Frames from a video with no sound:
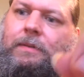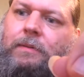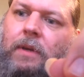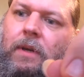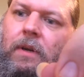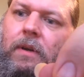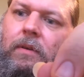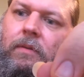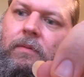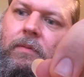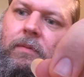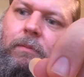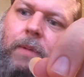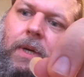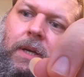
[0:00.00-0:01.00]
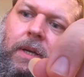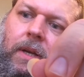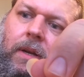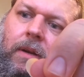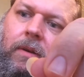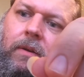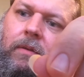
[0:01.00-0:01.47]
Oh, but you
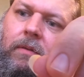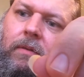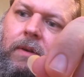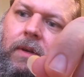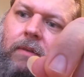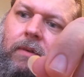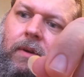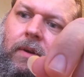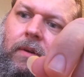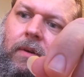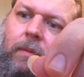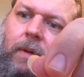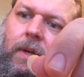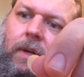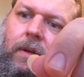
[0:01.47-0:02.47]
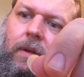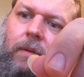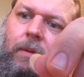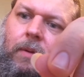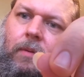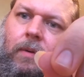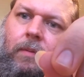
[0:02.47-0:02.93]
know, you never know. I might end up
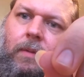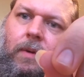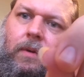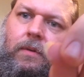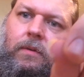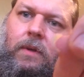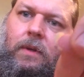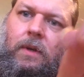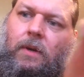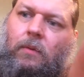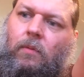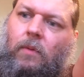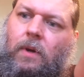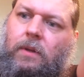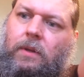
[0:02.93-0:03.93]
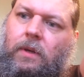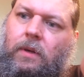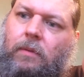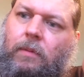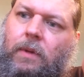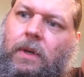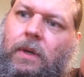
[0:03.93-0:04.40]
at Walmart and get a bald head
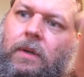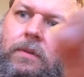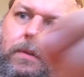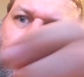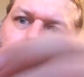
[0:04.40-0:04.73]
up my ass.